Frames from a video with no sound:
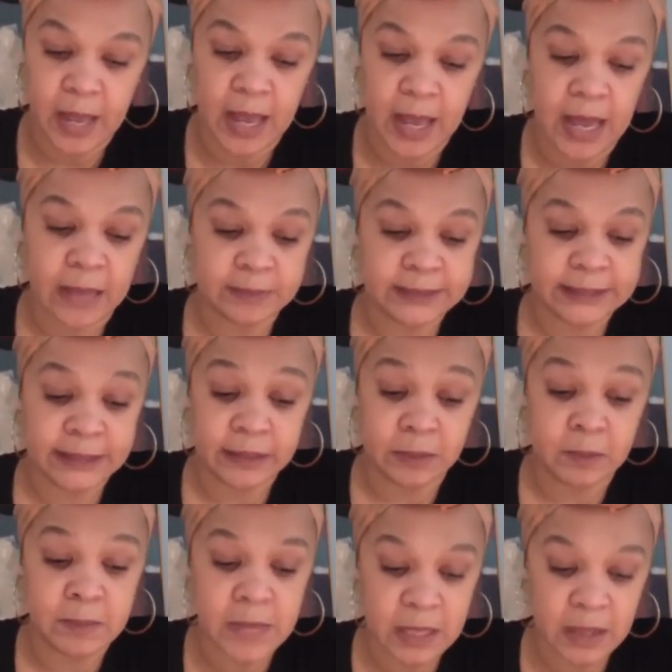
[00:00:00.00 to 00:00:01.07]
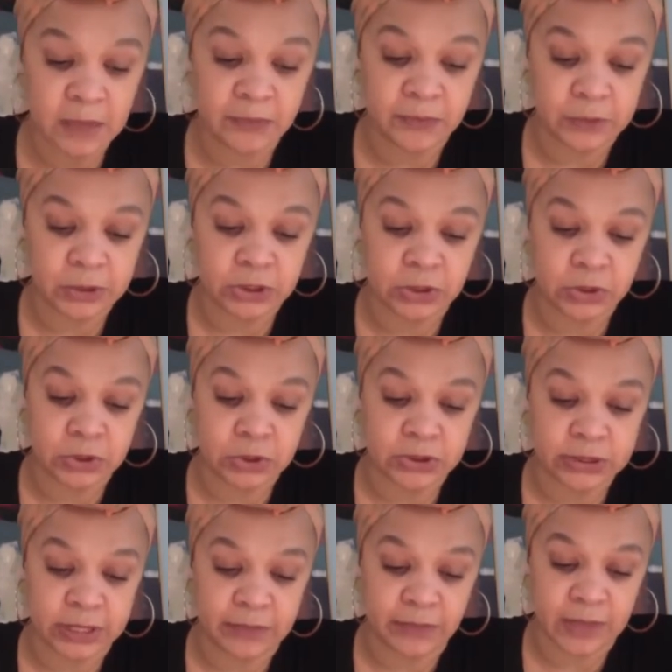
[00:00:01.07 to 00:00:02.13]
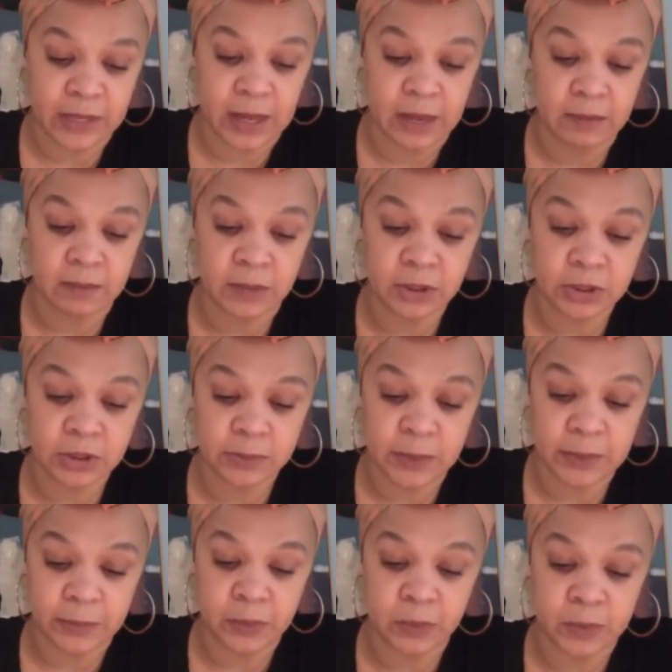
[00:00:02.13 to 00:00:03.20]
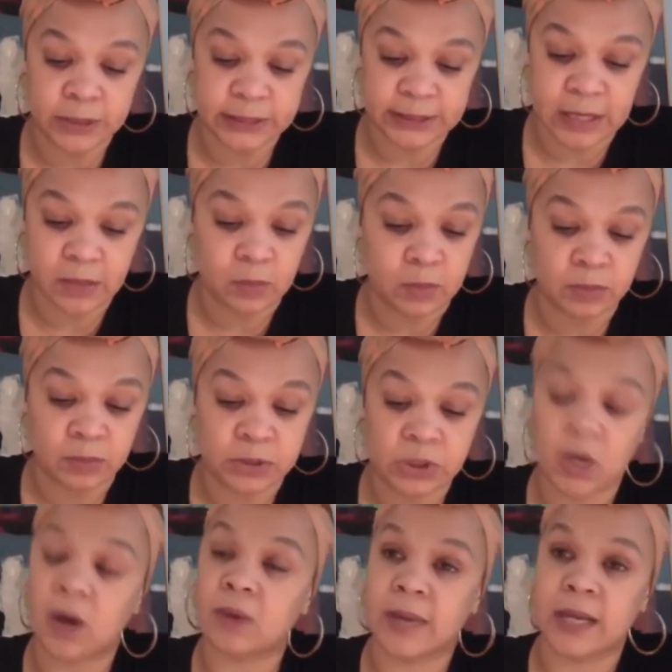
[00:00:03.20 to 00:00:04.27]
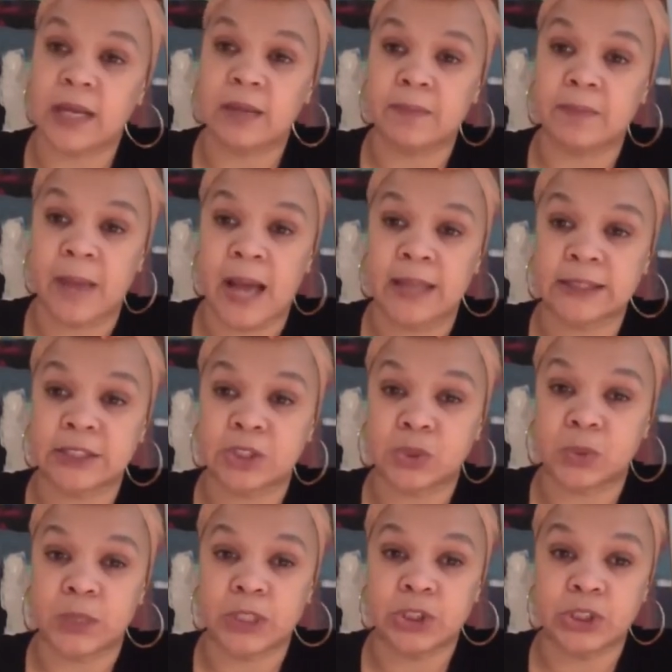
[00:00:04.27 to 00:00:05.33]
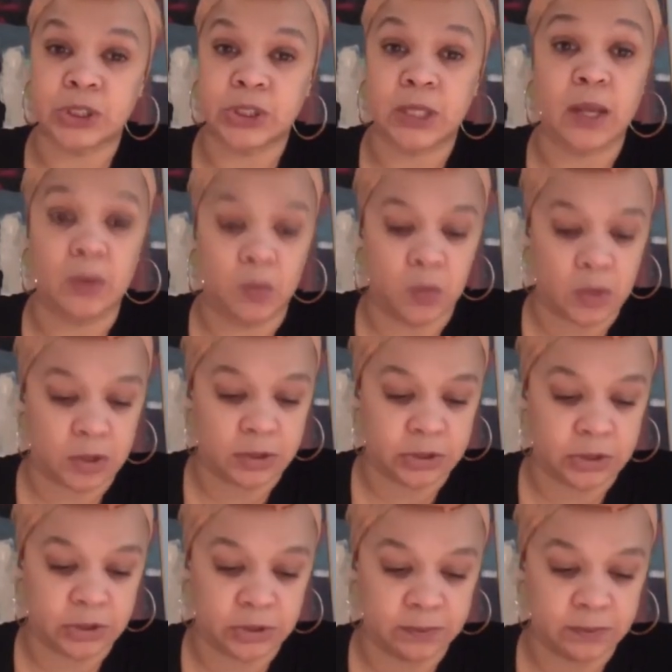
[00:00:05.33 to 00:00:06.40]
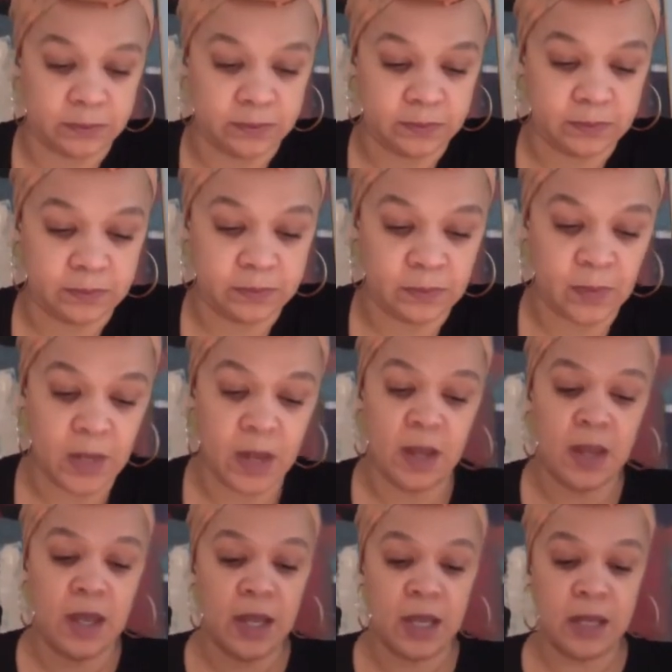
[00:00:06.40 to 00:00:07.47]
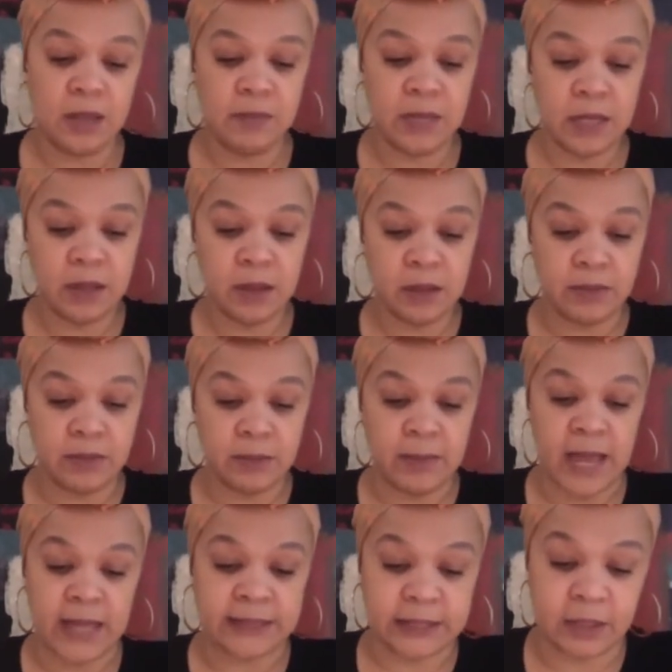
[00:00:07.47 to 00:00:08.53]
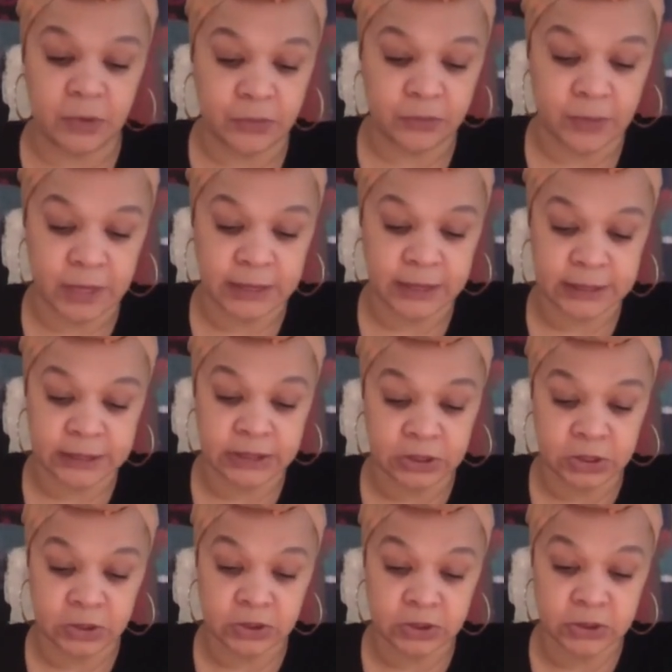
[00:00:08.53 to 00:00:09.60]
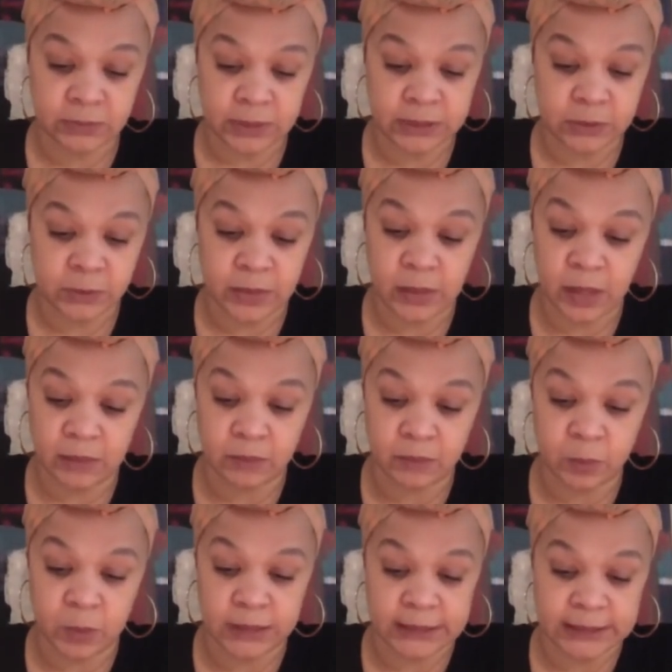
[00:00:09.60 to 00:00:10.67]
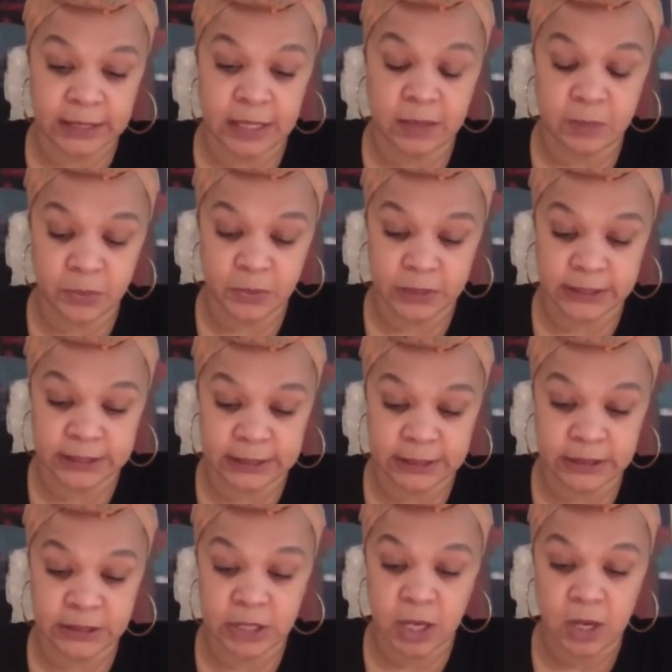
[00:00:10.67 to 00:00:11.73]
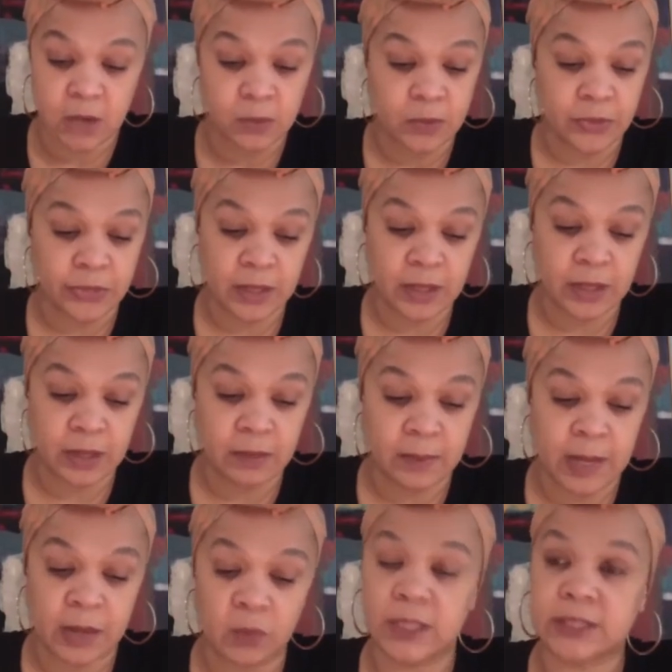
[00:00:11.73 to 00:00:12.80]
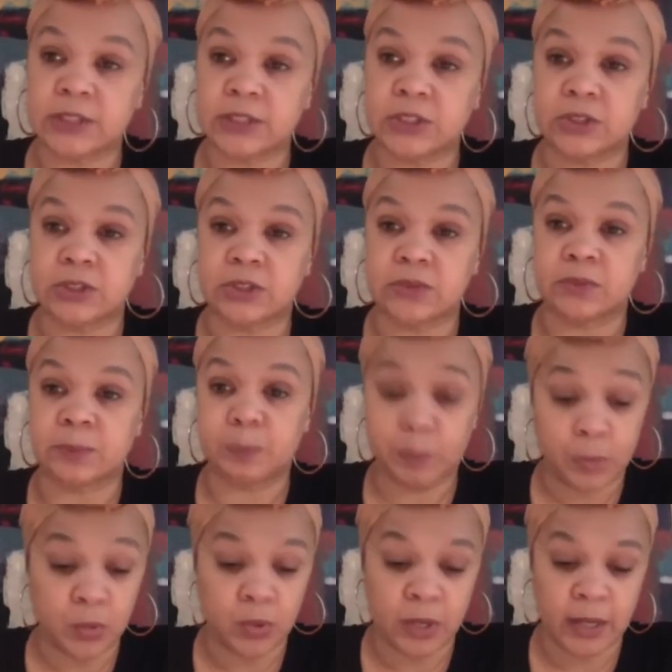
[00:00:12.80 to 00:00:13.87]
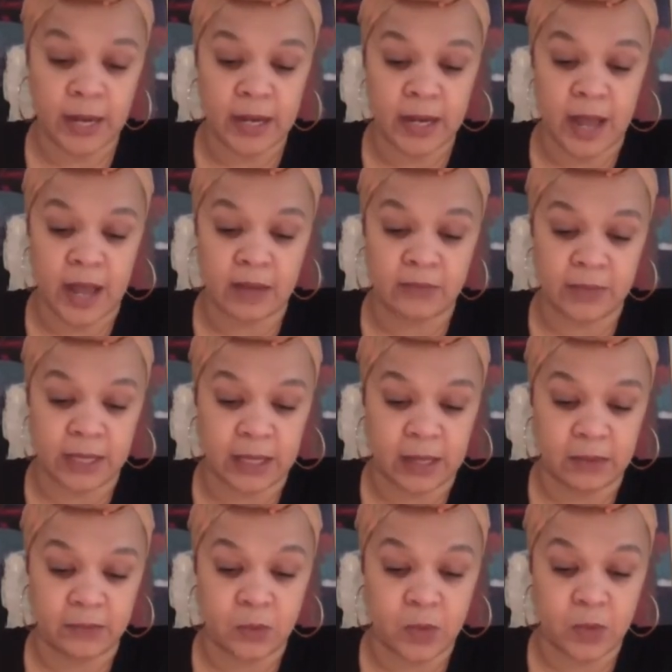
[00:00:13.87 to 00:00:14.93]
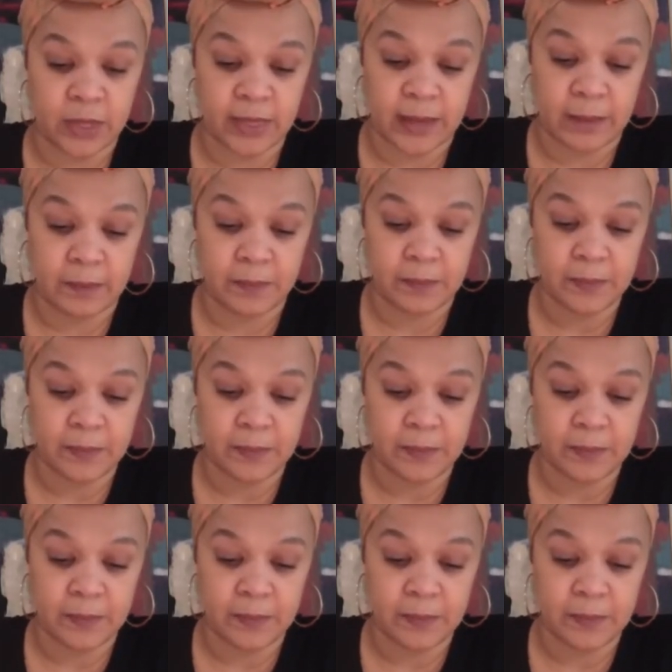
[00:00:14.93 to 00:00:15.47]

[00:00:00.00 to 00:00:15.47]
Absent a meaningful social safety net, most people would see what was already a bad situation get worse. In the middle of a mass health crisis, those of us with loved ones in prisons were thinking about ways to support and advocate for them,